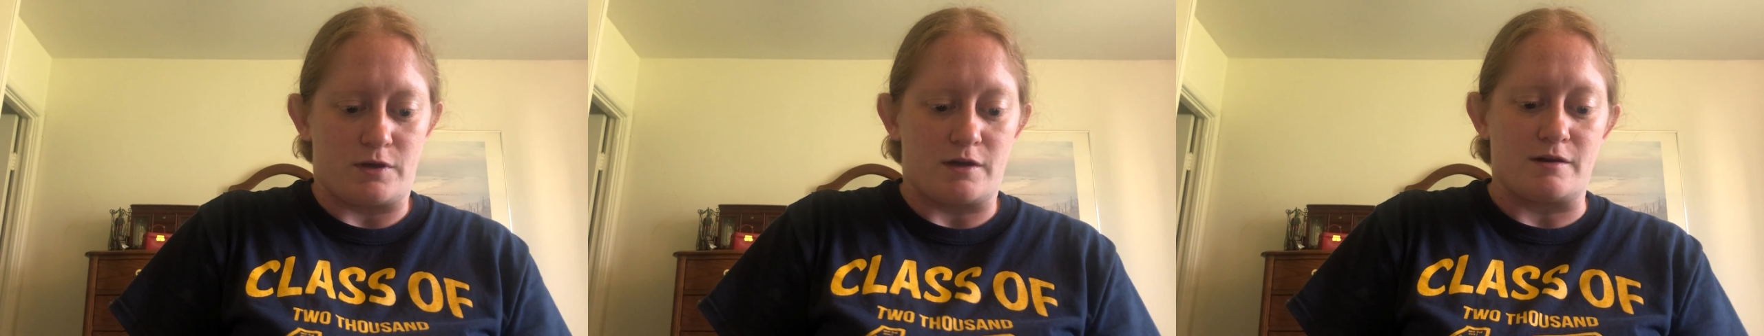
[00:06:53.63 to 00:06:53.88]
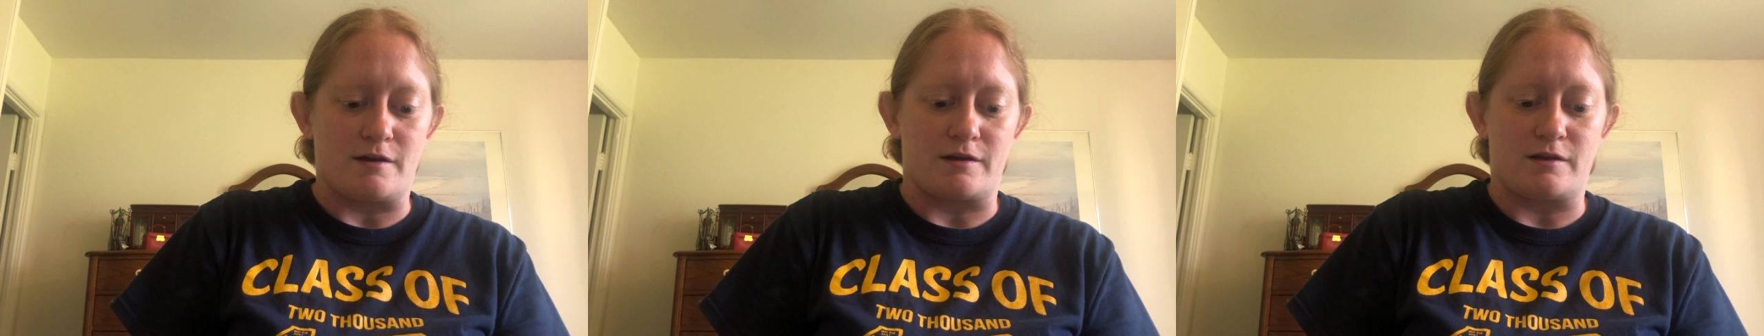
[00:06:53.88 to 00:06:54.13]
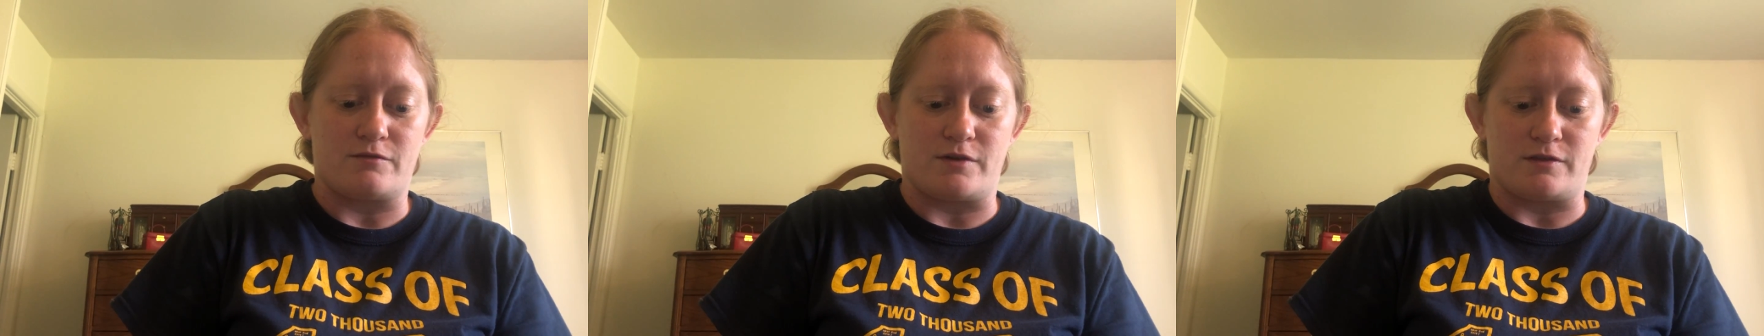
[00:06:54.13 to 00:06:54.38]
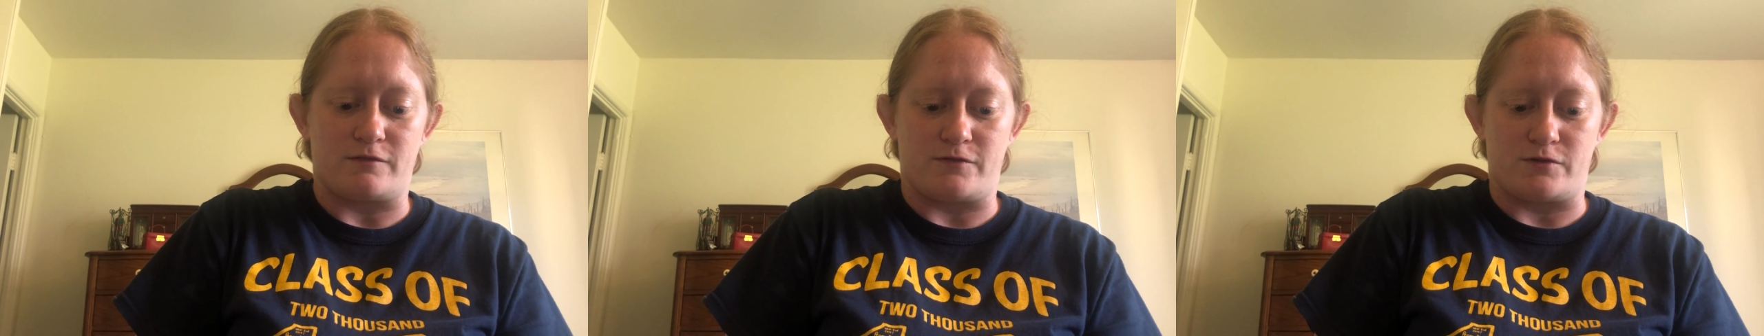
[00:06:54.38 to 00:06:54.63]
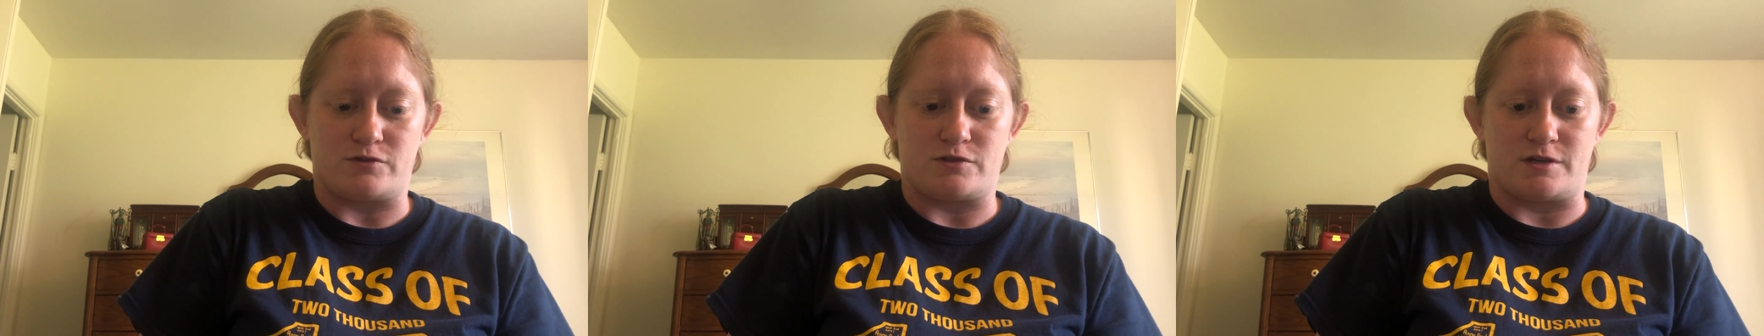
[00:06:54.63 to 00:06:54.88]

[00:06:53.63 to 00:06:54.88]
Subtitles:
okay to not get it right the first